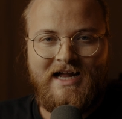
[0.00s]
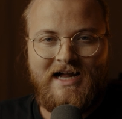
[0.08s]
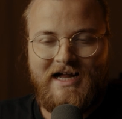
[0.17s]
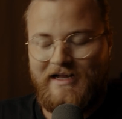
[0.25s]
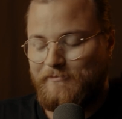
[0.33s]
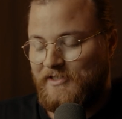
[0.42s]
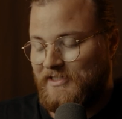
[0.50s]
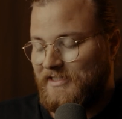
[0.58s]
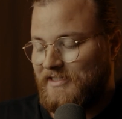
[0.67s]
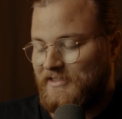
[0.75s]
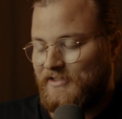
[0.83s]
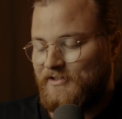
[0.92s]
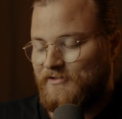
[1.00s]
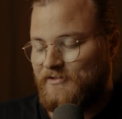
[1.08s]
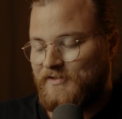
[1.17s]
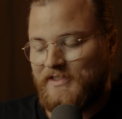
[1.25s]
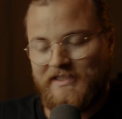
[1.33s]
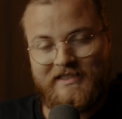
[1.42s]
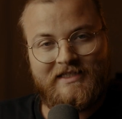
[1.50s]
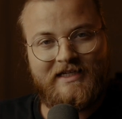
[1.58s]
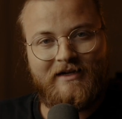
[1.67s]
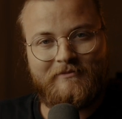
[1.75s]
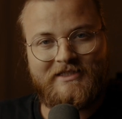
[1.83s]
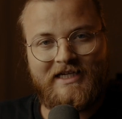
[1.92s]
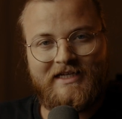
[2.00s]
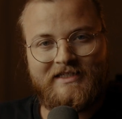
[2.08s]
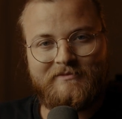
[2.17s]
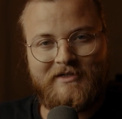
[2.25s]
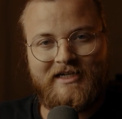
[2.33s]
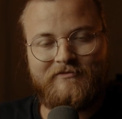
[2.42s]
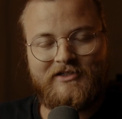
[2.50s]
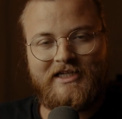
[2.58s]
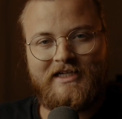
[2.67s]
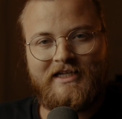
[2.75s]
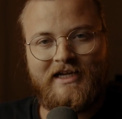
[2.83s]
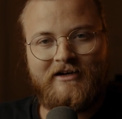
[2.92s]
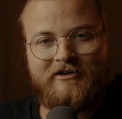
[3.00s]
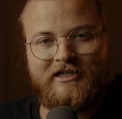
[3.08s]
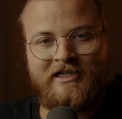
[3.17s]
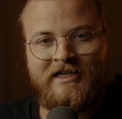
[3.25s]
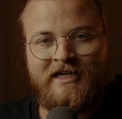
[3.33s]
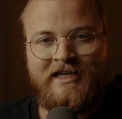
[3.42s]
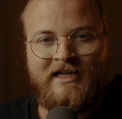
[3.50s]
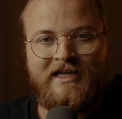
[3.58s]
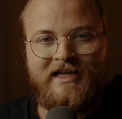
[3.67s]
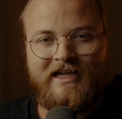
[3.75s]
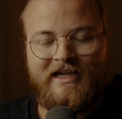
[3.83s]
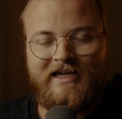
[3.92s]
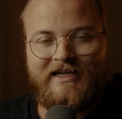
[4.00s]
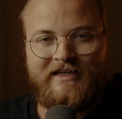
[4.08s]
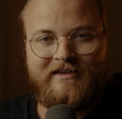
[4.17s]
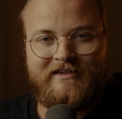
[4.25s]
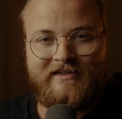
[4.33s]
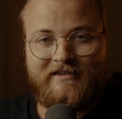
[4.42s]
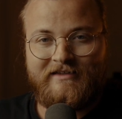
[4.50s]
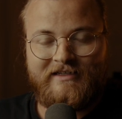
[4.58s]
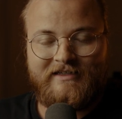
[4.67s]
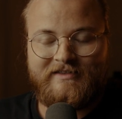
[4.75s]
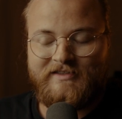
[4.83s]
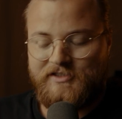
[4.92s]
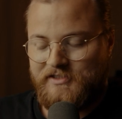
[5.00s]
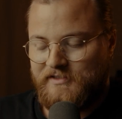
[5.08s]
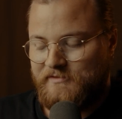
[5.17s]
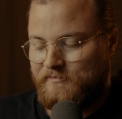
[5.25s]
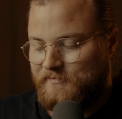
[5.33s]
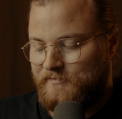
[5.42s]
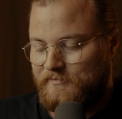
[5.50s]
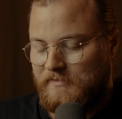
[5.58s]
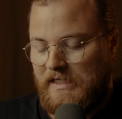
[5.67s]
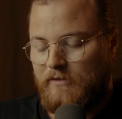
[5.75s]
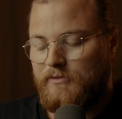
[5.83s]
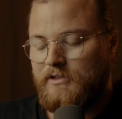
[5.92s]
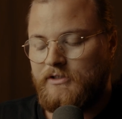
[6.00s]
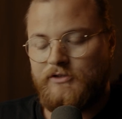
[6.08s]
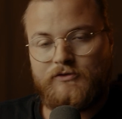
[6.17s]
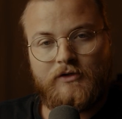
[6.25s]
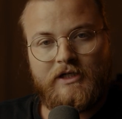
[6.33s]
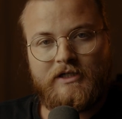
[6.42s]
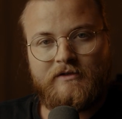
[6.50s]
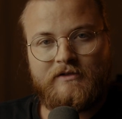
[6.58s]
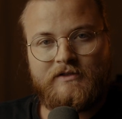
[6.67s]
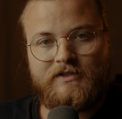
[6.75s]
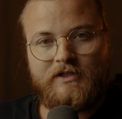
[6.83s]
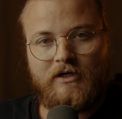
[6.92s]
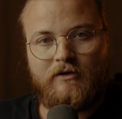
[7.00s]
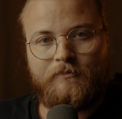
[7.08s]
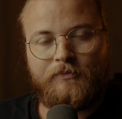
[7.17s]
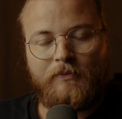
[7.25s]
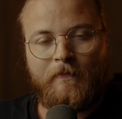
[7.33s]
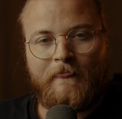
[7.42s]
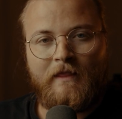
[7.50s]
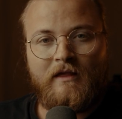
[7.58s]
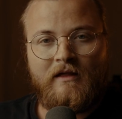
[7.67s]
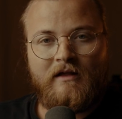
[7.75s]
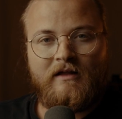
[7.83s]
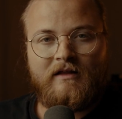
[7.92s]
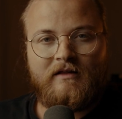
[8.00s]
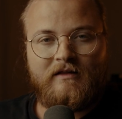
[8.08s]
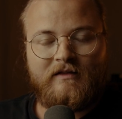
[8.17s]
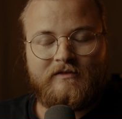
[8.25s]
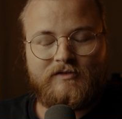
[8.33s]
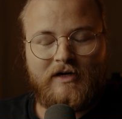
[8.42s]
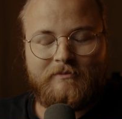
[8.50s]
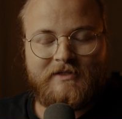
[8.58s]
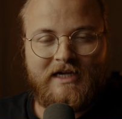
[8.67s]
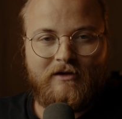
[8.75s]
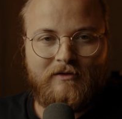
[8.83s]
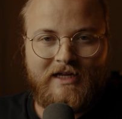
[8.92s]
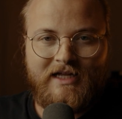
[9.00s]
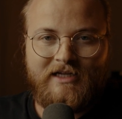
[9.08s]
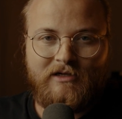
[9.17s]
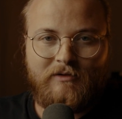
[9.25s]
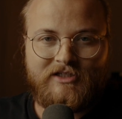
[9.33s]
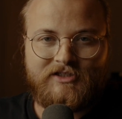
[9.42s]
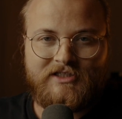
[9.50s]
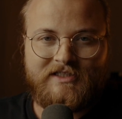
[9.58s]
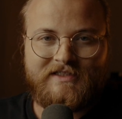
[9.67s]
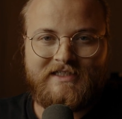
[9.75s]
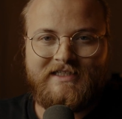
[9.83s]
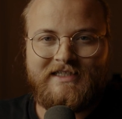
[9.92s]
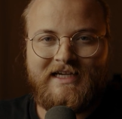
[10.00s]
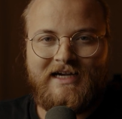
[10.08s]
I'm going to continue using the M10 as my everyday carry, and it's just, I really enjoy it. So drop down any questions in the